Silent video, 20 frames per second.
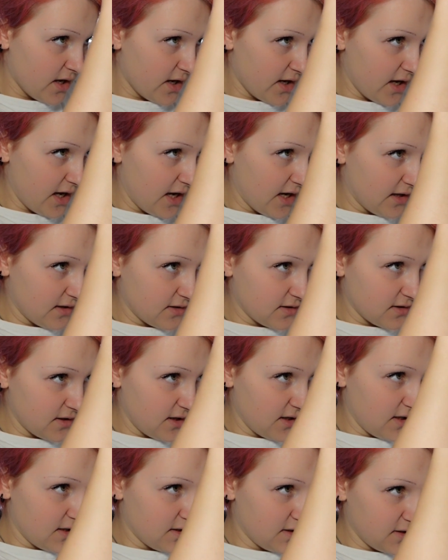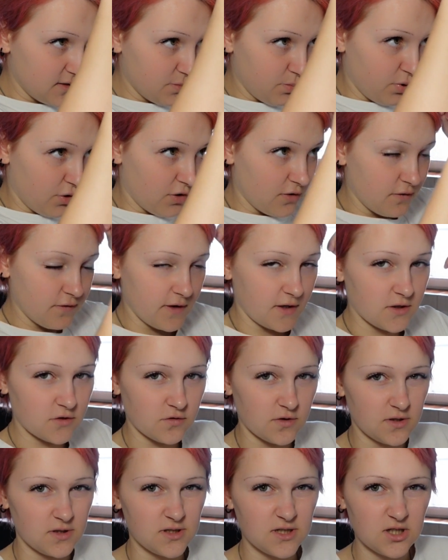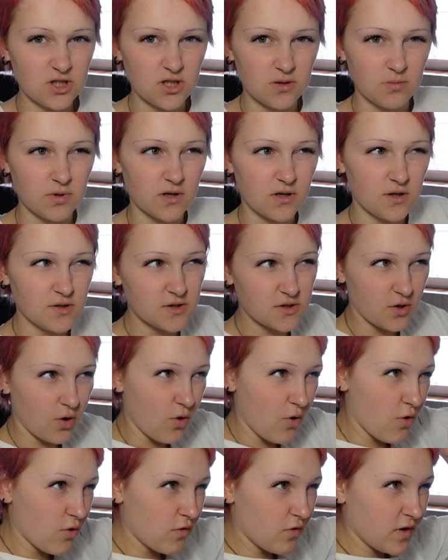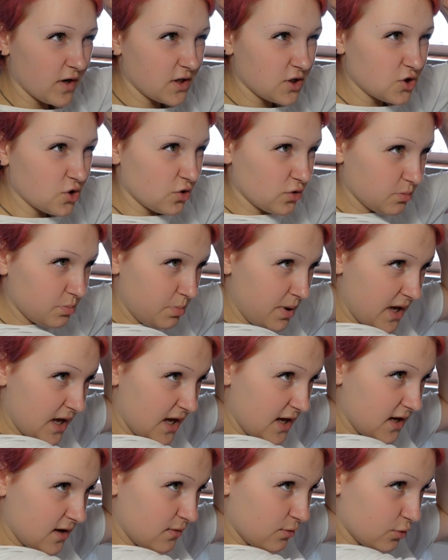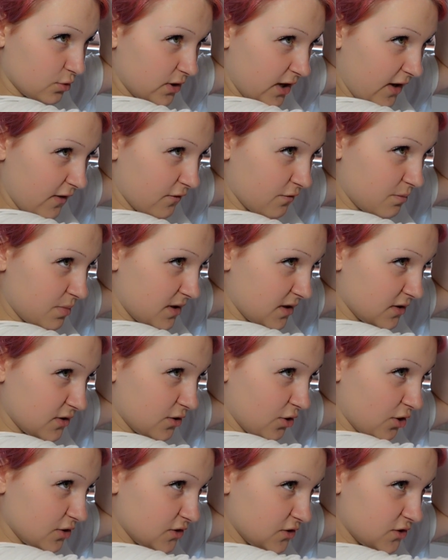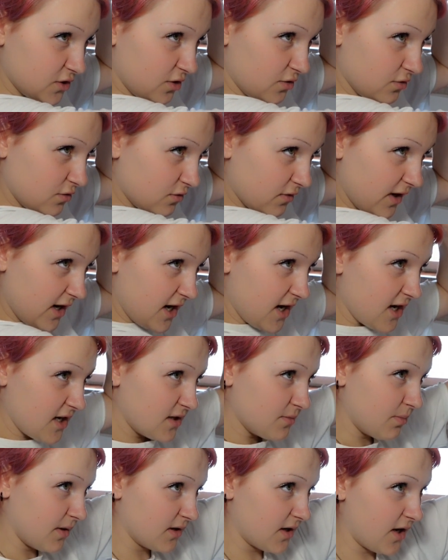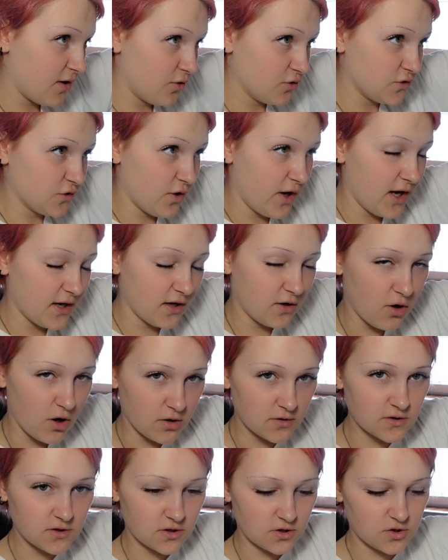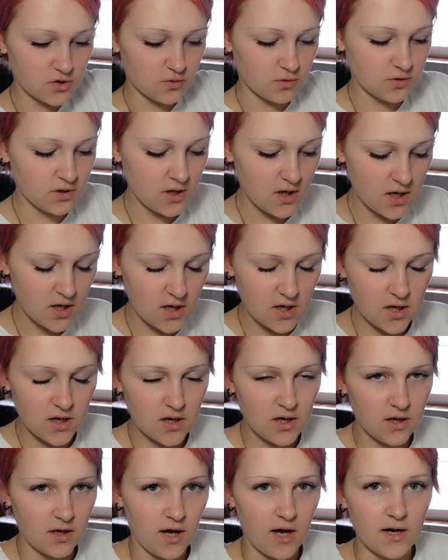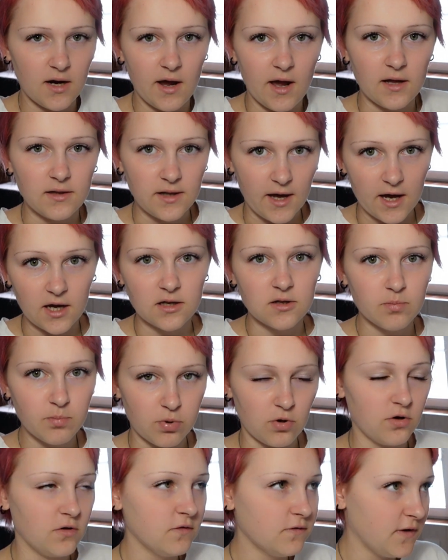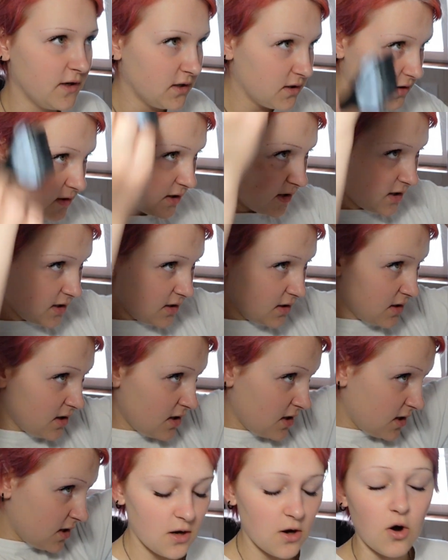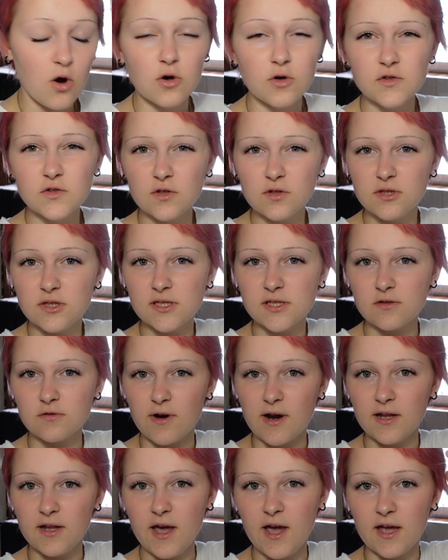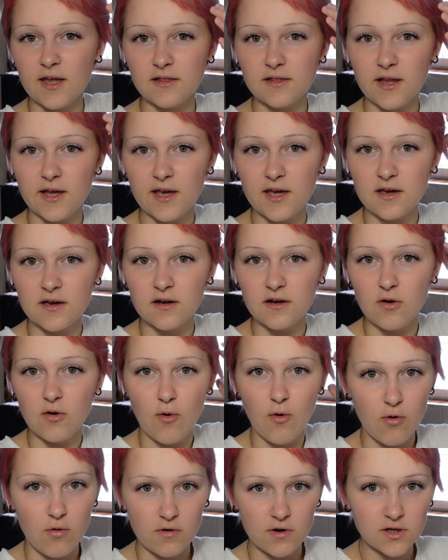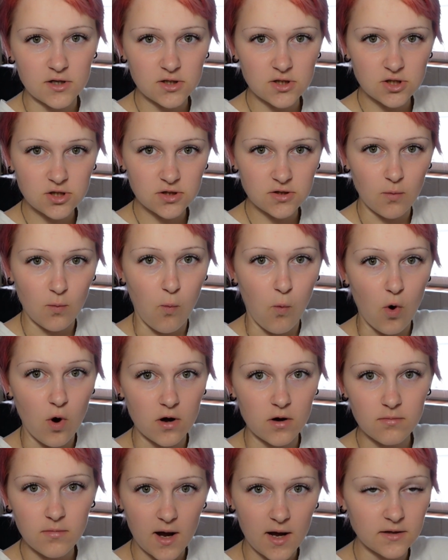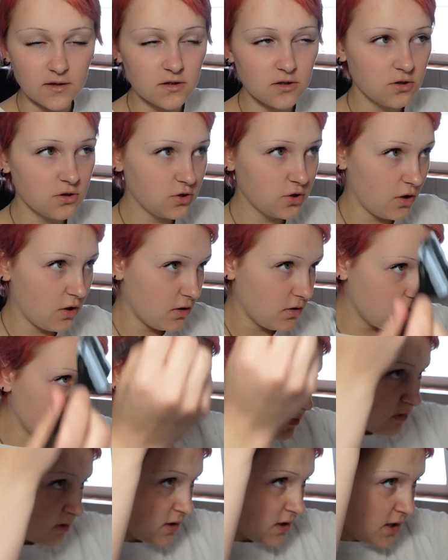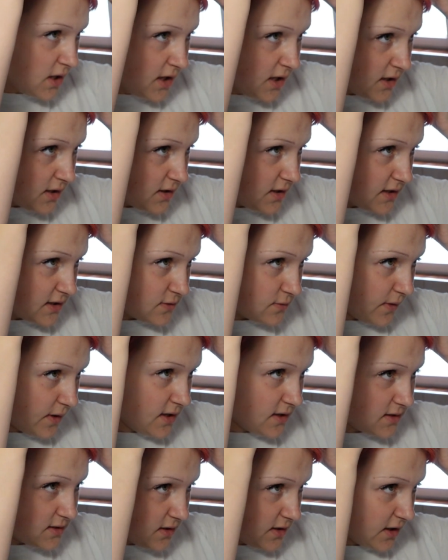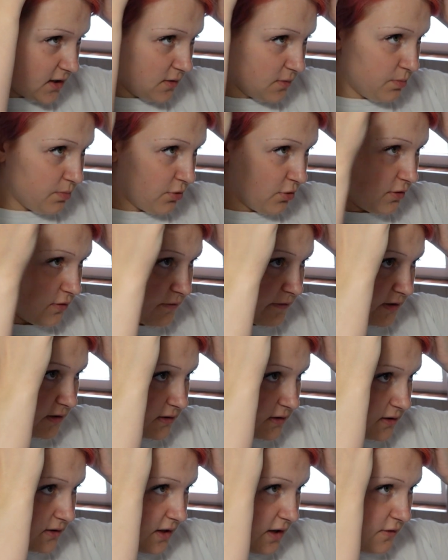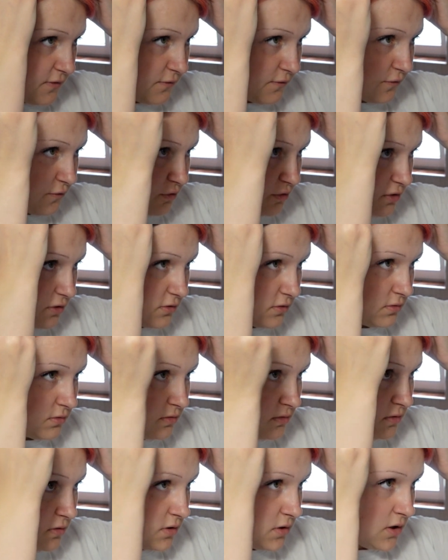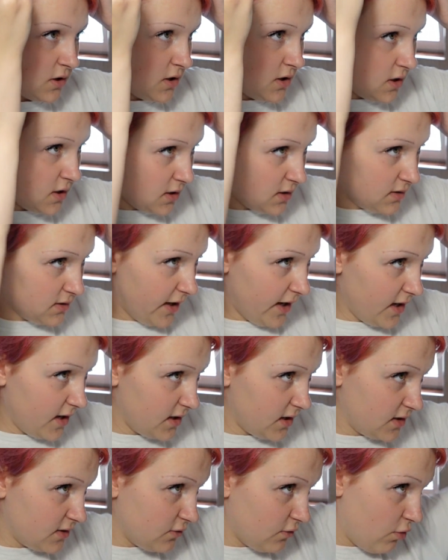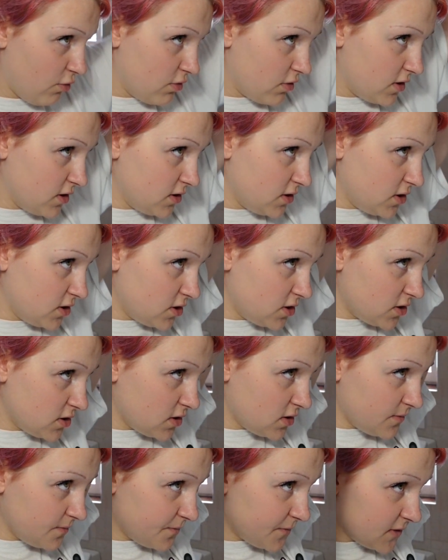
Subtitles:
And it's perfect transition because orange on pink would have been not so great, but I also had a concert, so it kind of aligned perfectly. Also, this red had like orange warm undertone. That's why it's like perfectly now for dyeing it orange.